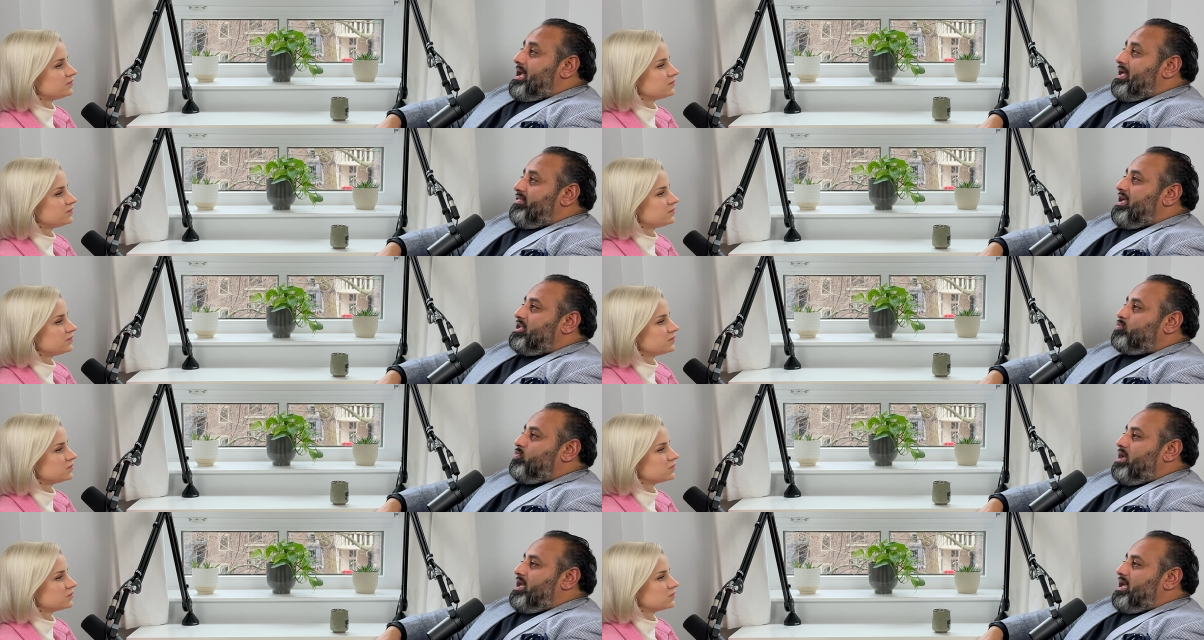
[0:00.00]
Speaker 1: and
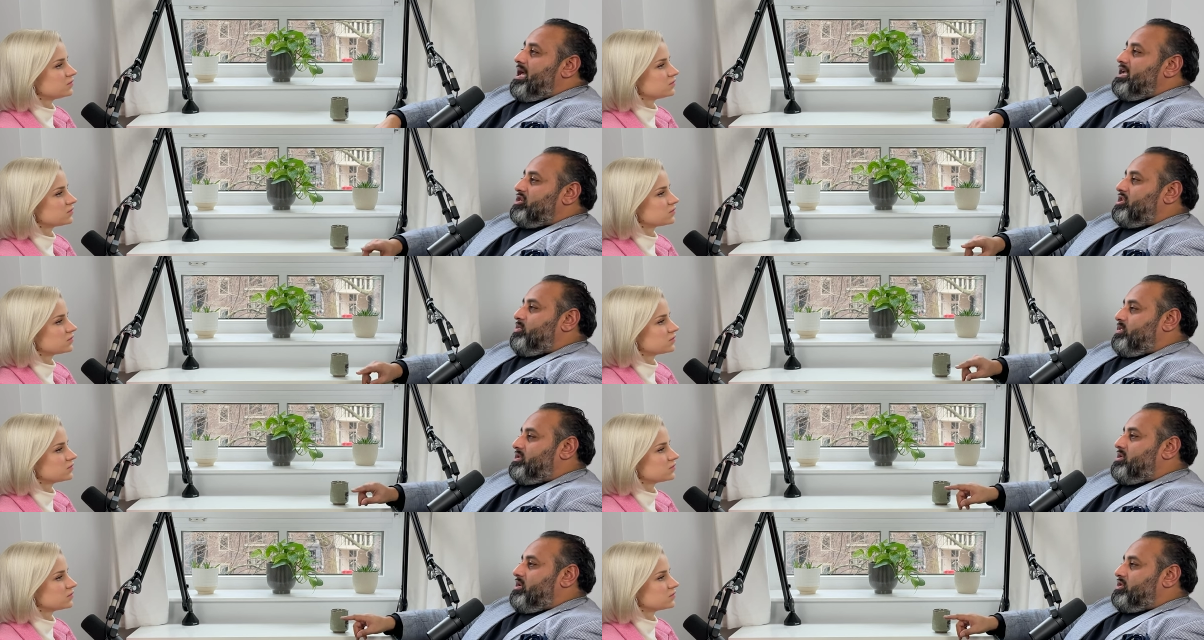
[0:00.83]
that's where actually
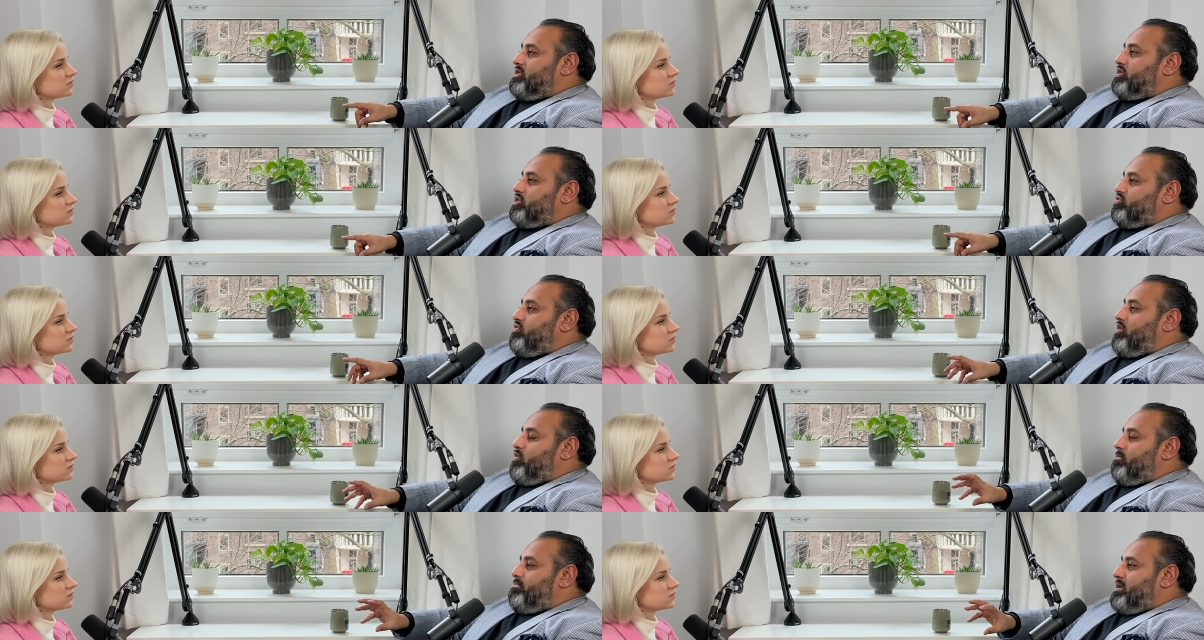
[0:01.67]
we started to
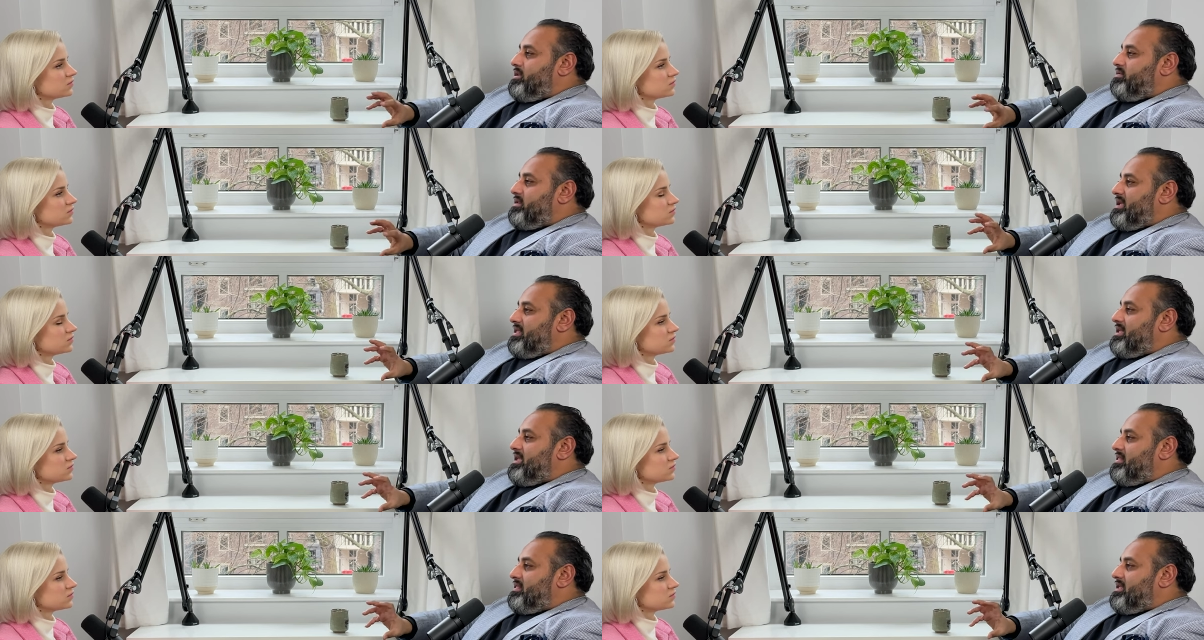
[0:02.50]
struggle. But uh,
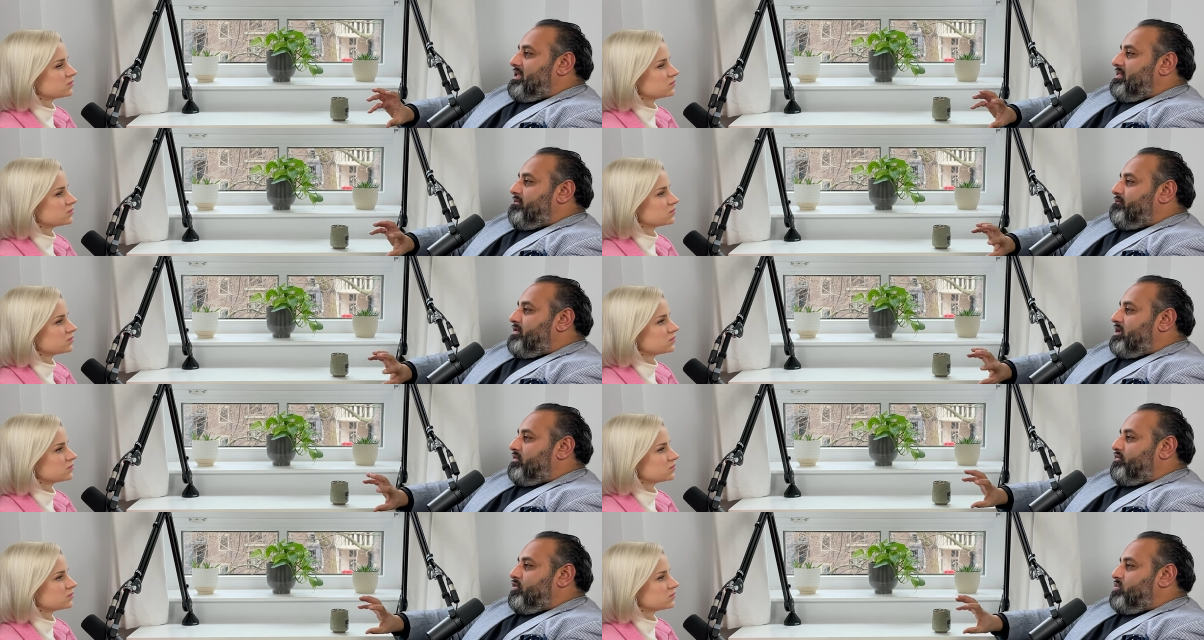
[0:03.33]
in the in the
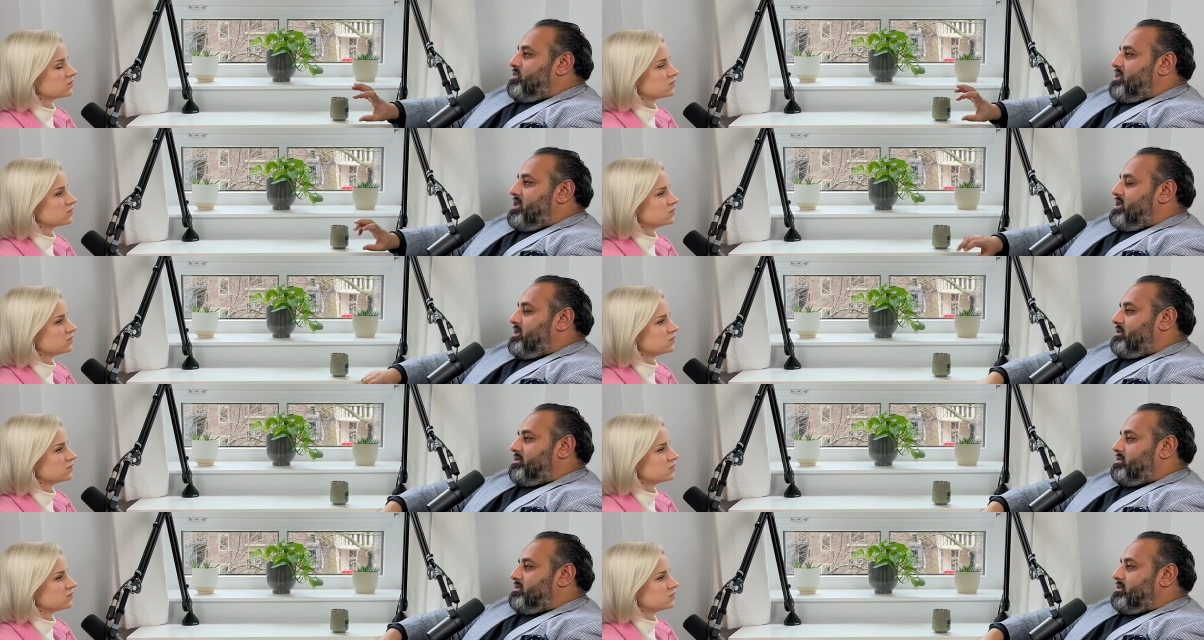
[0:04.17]
first few
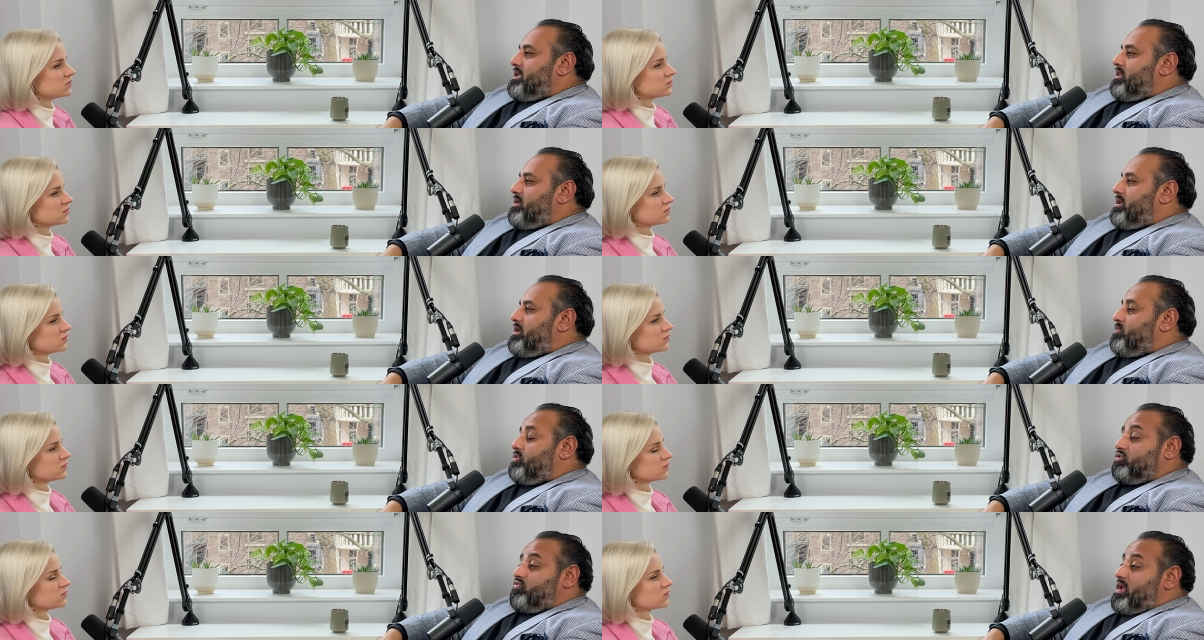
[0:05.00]
years, you know, it
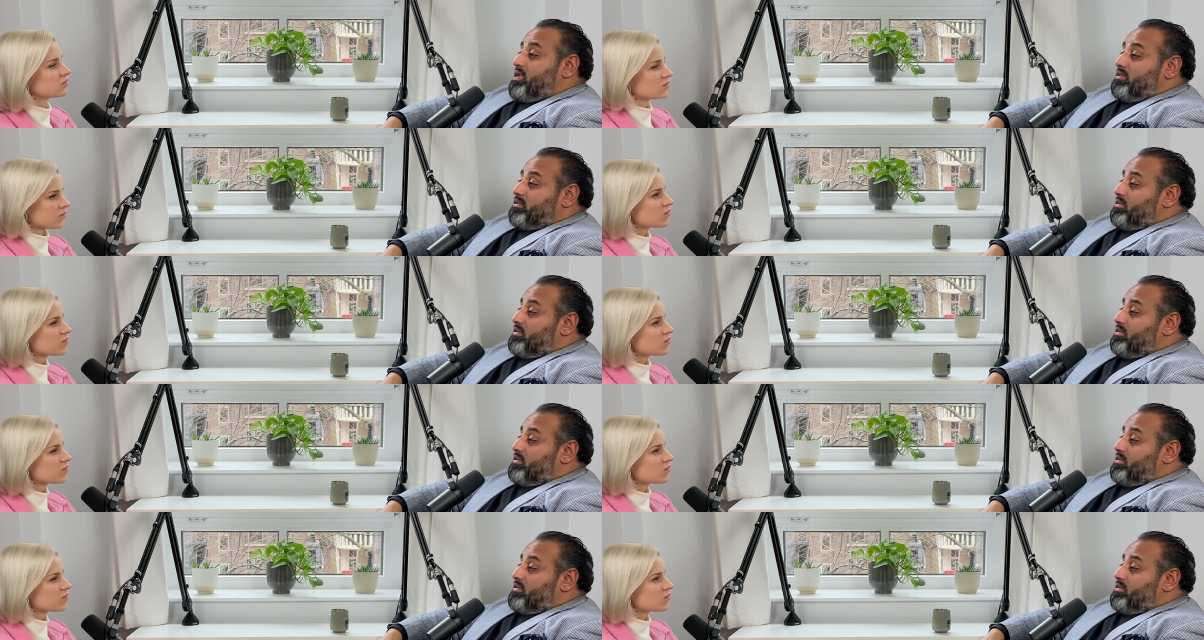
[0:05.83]
was great.